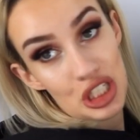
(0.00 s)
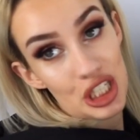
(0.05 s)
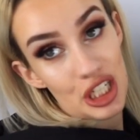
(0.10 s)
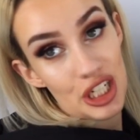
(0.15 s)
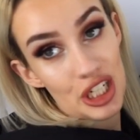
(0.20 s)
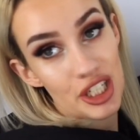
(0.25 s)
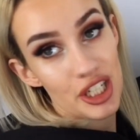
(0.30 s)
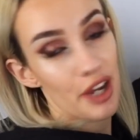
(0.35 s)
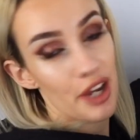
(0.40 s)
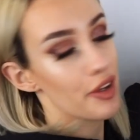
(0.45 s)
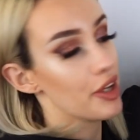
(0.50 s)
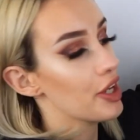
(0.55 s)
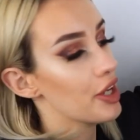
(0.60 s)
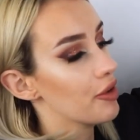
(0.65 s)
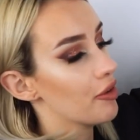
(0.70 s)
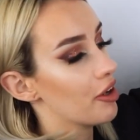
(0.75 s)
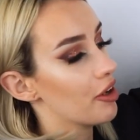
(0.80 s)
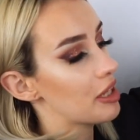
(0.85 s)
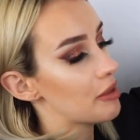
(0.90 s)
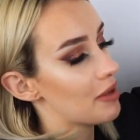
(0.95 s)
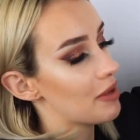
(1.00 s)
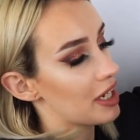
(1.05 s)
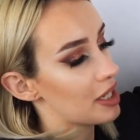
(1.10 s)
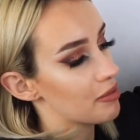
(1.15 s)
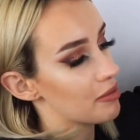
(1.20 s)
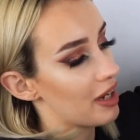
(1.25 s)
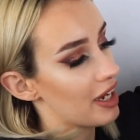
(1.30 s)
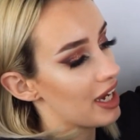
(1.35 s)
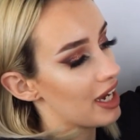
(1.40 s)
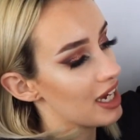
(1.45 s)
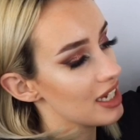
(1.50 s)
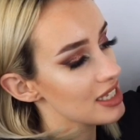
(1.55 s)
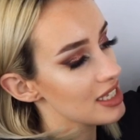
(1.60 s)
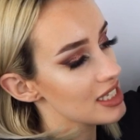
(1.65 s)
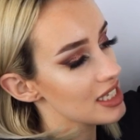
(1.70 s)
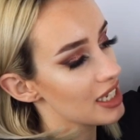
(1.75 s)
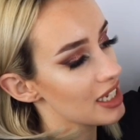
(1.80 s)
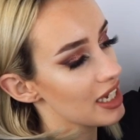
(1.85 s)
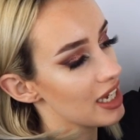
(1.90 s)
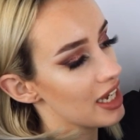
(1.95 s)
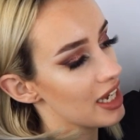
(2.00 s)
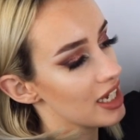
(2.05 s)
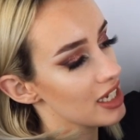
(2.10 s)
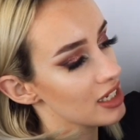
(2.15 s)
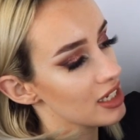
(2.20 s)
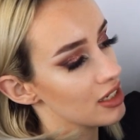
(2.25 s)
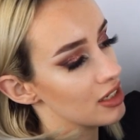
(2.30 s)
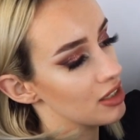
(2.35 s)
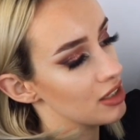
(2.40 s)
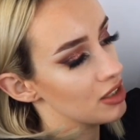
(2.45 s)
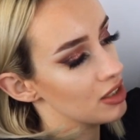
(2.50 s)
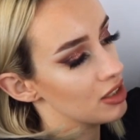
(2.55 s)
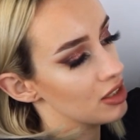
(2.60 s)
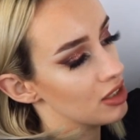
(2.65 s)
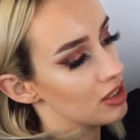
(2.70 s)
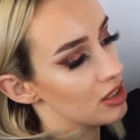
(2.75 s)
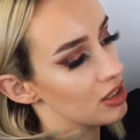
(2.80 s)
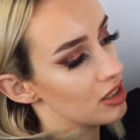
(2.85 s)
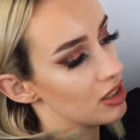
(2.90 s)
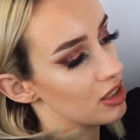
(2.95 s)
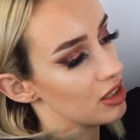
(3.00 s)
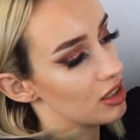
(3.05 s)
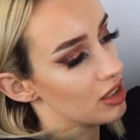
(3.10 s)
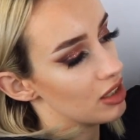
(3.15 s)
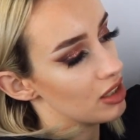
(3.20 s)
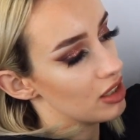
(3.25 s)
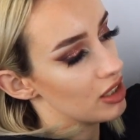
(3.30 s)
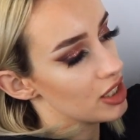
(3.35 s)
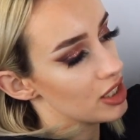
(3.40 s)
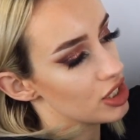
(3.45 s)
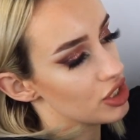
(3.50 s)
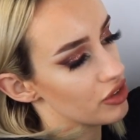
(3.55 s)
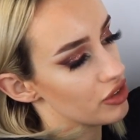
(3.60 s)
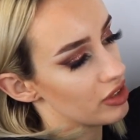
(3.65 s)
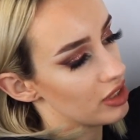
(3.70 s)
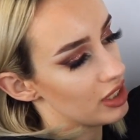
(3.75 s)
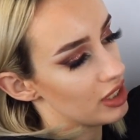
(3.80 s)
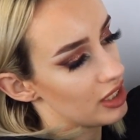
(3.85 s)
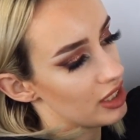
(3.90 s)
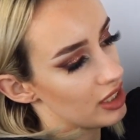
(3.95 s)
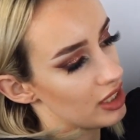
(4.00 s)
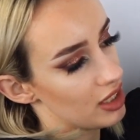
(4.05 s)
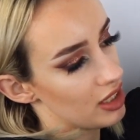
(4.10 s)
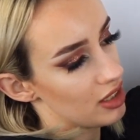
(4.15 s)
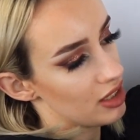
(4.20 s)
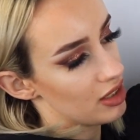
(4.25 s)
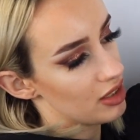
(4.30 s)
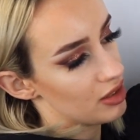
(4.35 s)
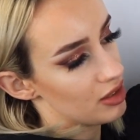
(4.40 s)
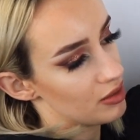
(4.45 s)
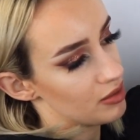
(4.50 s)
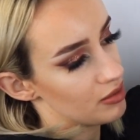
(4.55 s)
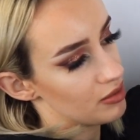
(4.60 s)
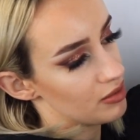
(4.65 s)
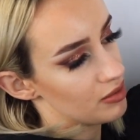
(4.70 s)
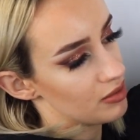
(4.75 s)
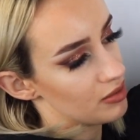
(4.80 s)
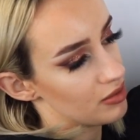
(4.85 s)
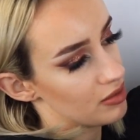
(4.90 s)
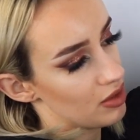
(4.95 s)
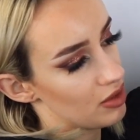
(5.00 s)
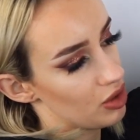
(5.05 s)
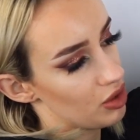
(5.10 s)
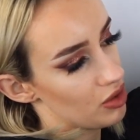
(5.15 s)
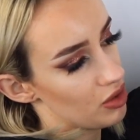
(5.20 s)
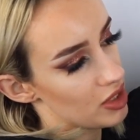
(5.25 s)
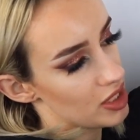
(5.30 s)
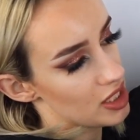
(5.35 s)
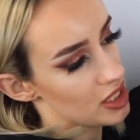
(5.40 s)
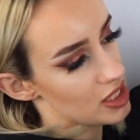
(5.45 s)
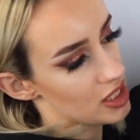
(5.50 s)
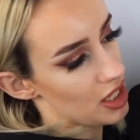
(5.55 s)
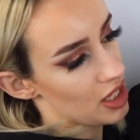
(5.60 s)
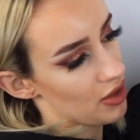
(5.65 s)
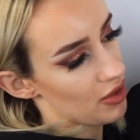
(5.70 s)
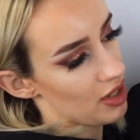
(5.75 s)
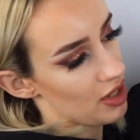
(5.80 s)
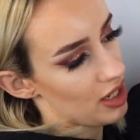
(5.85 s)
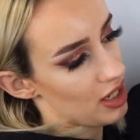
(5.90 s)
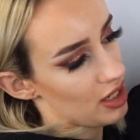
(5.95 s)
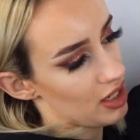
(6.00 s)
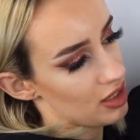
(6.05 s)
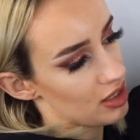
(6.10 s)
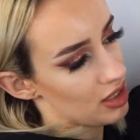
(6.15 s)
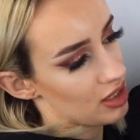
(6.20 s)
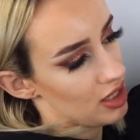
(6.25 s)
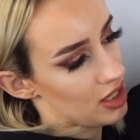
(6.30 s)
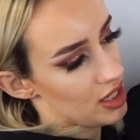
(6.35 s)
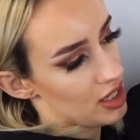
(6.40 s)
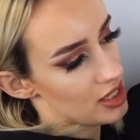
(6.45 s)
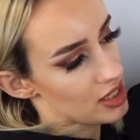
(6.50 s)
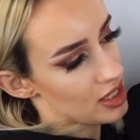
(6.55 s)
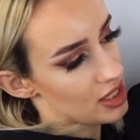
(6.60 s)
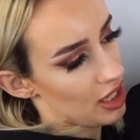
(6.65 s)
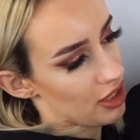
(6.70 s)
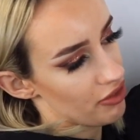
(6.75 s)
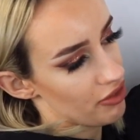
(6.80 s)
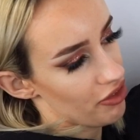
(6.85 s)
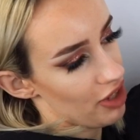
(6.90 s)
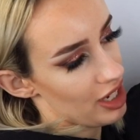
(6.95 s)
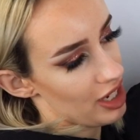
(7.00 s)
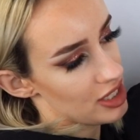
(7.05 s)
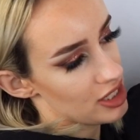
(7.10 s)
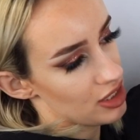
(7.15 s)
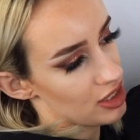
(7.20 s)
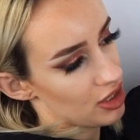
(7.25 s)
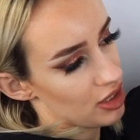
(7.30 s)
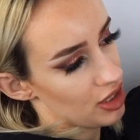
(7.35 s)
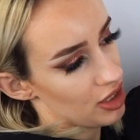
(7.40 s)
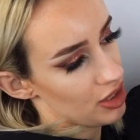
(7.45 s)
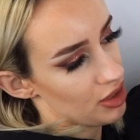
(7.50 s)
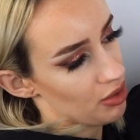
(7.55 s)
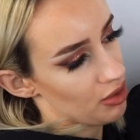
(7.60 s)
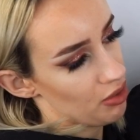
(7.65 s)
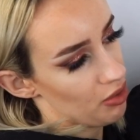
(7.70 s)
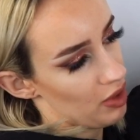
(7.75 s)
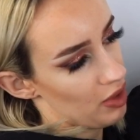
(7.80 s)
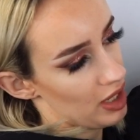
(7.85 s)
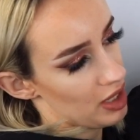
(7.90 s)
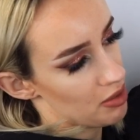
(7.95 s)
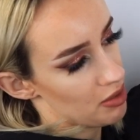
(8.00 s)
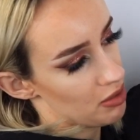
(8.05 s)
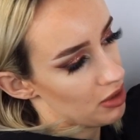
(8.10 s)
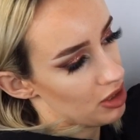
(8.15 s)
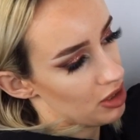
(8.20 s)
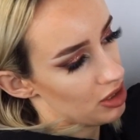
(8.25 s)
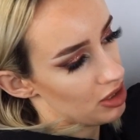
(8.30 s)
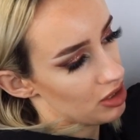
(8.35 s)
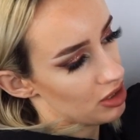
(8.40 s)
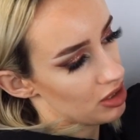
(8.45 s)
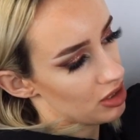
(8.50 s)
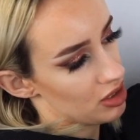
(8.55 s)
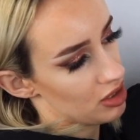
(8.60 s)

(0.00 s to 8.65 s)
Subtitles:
going to show you on the back of my hand again. Literally, oh, this is so hard. It's like writing on a whiteboard.